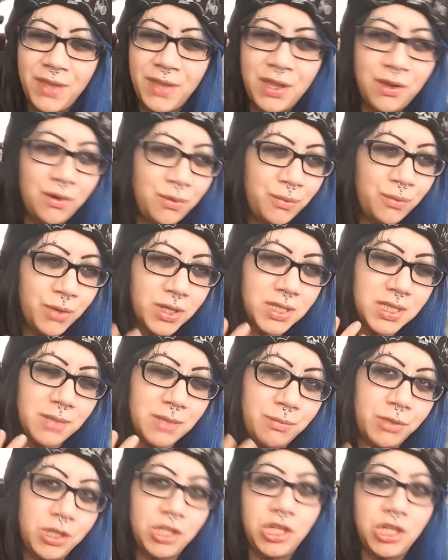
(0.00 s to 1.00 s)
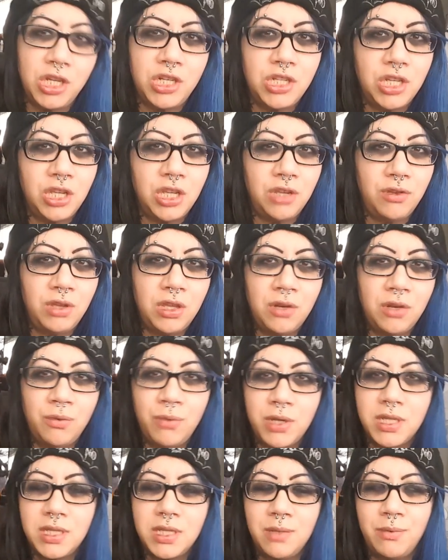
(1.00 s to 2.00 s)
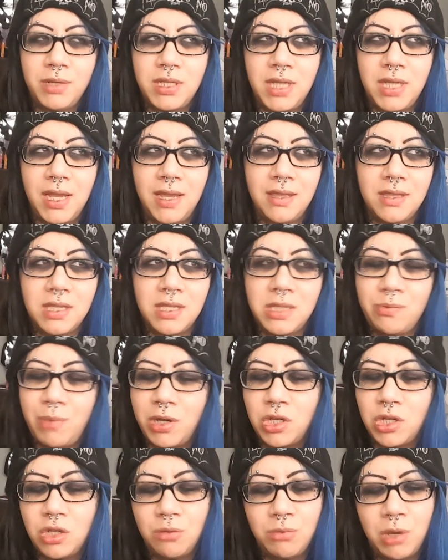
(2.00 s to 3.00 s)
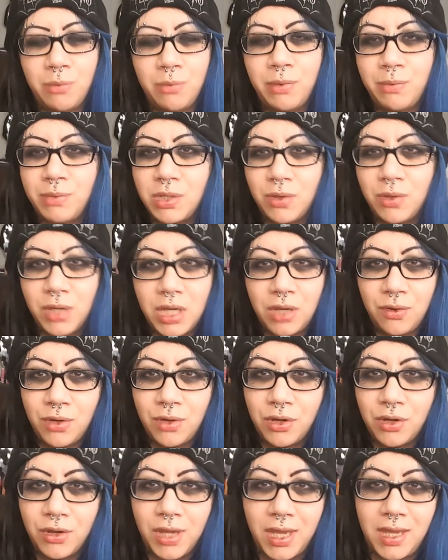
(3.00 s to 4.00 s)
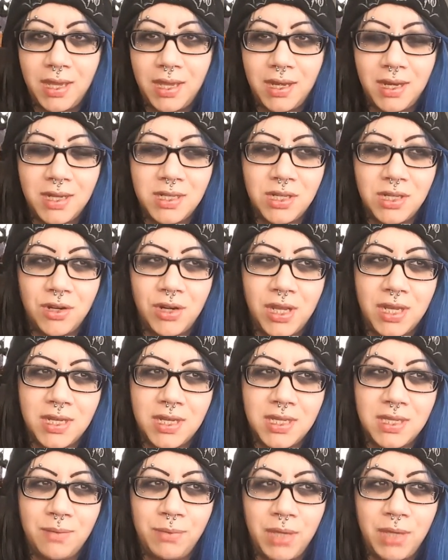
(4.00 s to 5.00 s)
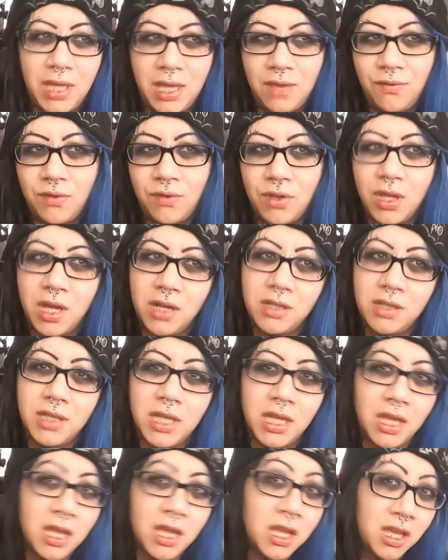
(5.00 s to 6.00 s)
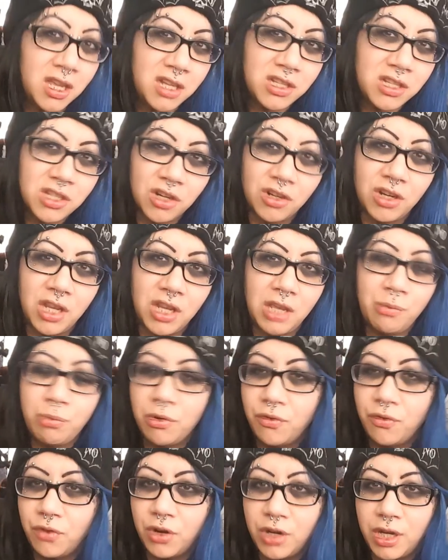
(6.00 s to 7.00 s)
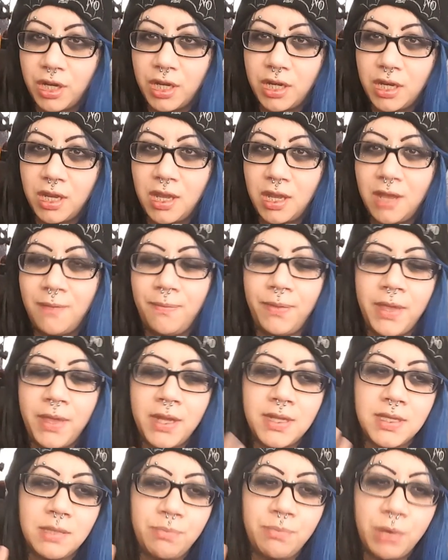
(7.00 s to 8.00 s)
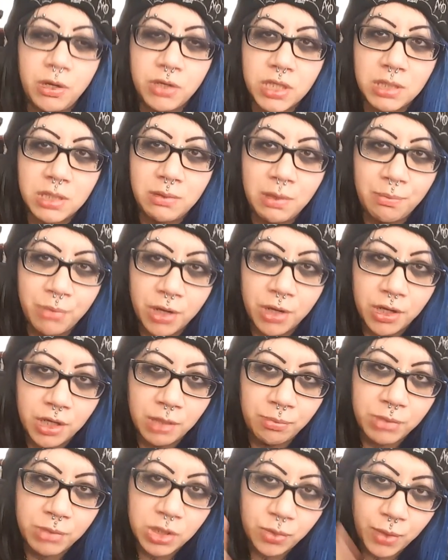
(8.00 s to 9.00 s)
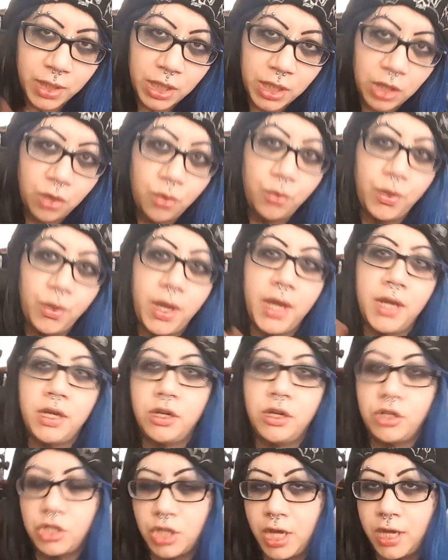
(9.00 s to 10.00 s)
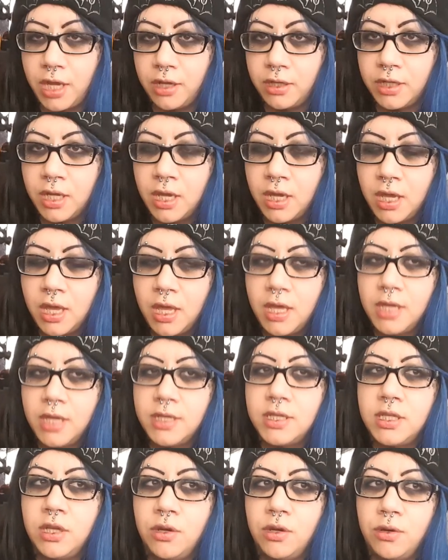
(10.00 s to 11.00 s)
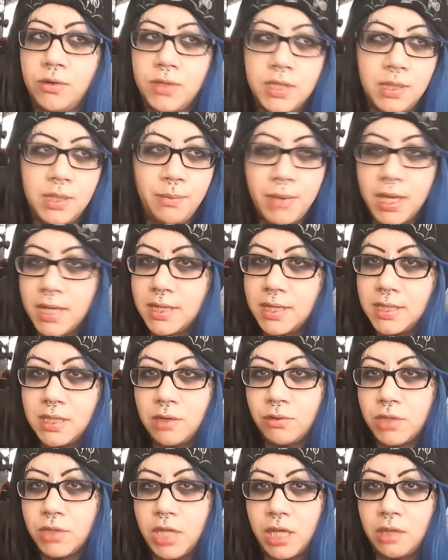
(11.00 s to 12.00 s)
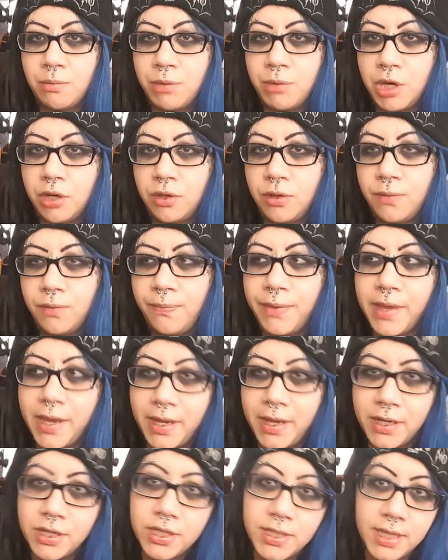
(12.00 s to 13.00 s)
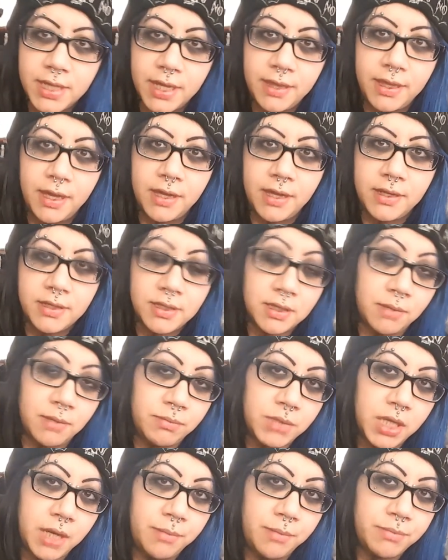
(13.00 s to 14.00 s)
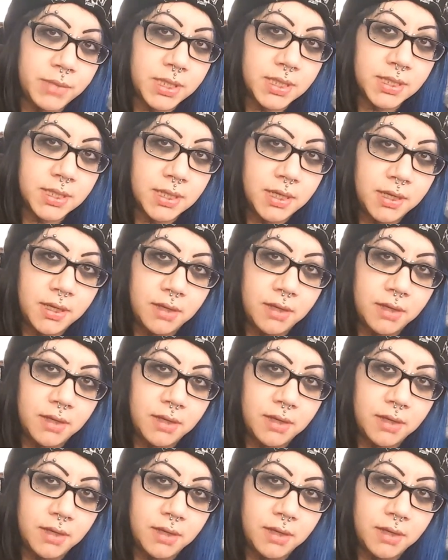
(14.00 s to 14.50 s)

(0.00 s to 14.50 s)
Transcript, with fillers: You don't want someone judging you. You don't want someone taking this special moment between you and your kid and turning it into something evil, ugly, dirty, perverted. It's supposed to be bonding between you and your child. So some kids don't take the bottle. I understand that. Sometimes